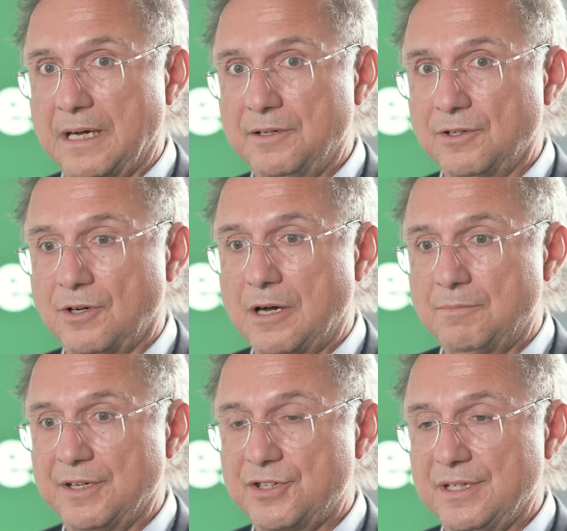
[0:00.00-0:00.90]
I don't know how
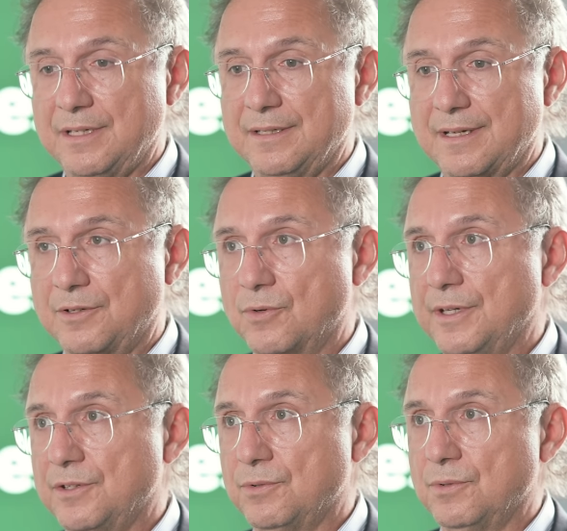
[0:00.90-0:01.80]
much is that
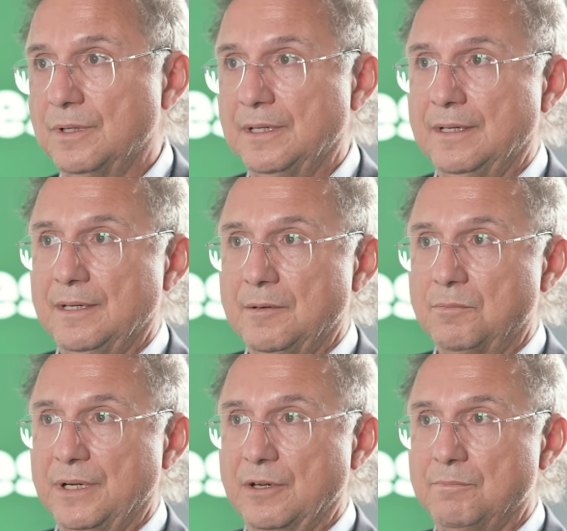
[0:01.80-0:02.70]
going to
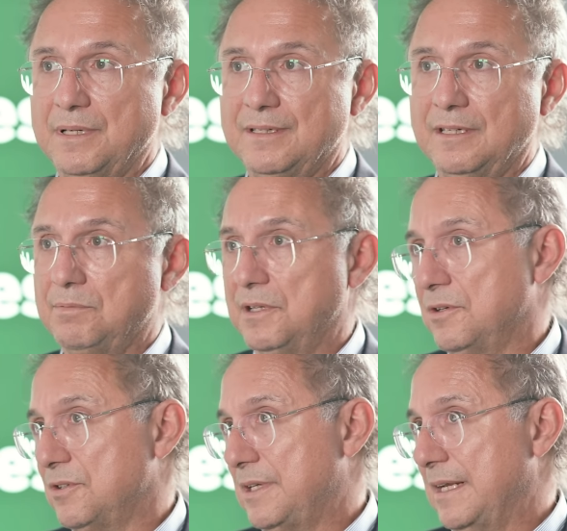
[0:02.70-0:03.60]
bring on business,
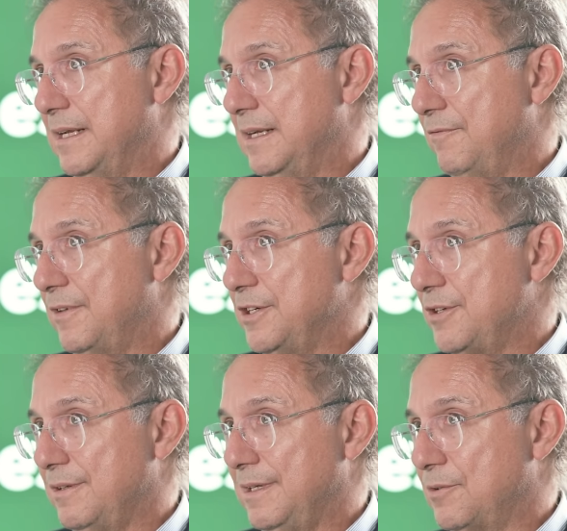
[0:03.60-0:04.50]
because taking
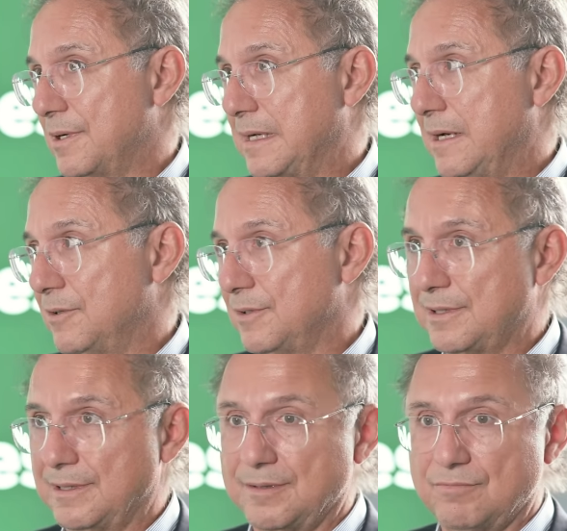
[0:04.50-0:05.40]
inflation into account,
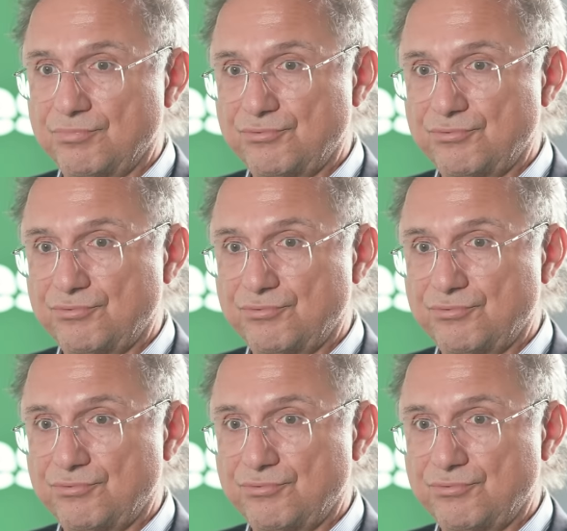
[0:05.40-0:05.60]
mm-hmm.